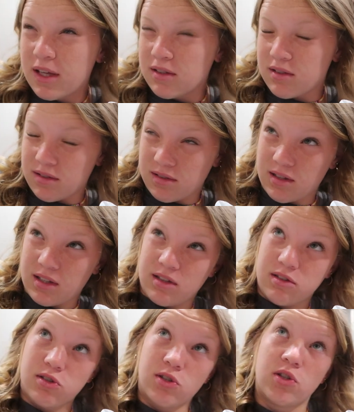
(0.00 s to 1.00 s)
because
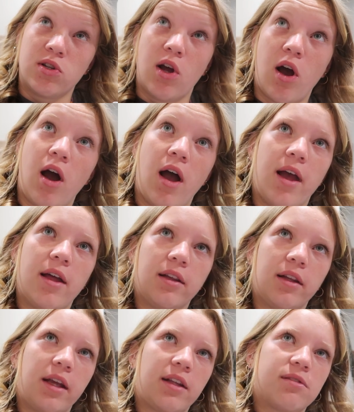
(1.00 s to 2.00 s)
it's
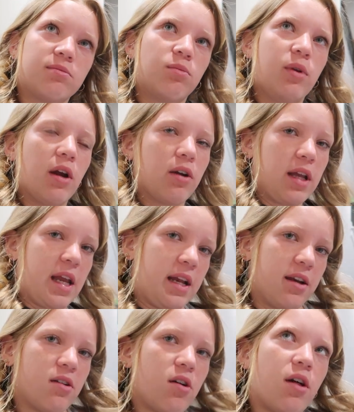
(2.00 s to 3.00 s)
not like we already
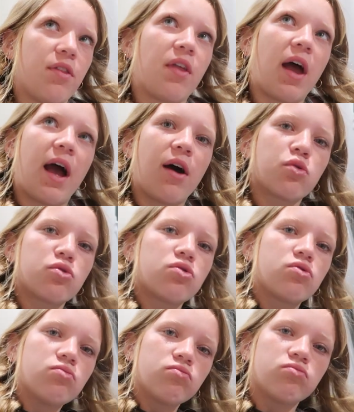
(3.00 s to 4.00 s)
ate it all at the house.